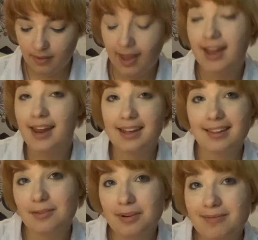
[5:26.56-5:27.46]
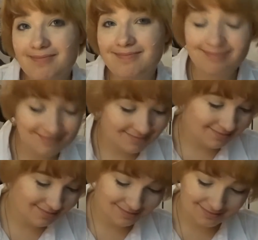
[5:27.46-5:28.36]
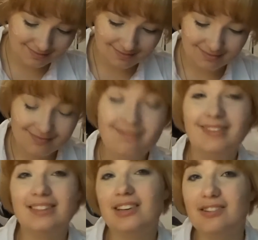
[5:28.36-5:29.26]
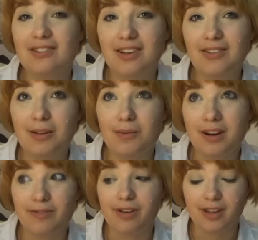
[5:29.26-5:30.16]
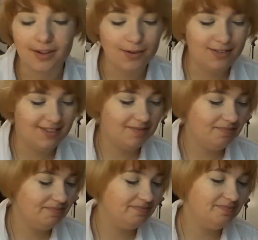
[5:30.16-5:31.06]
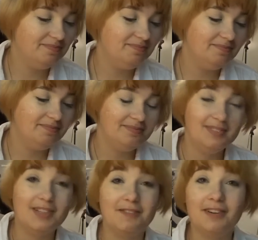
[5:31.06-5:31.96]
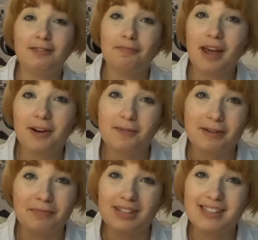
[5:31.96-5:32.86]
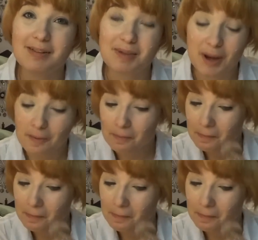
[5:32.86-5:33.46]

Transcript: I like this one. It's also the only one I've really used. So if there's a better one, please let me know.